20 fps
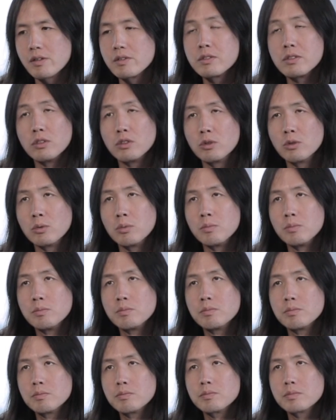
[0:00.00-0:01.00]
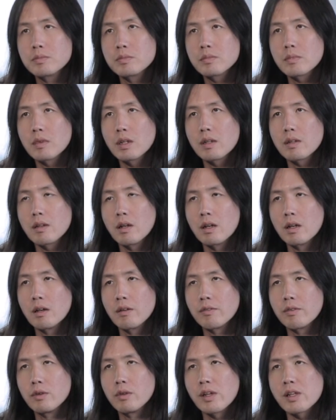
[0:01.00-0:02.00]
zoom,
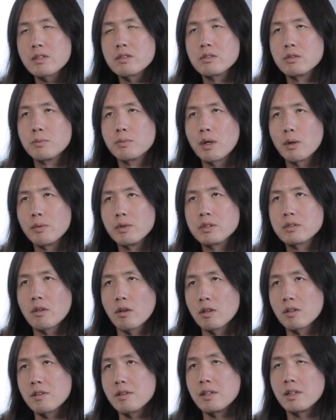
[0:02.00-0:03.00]
full-length zoom that we started in the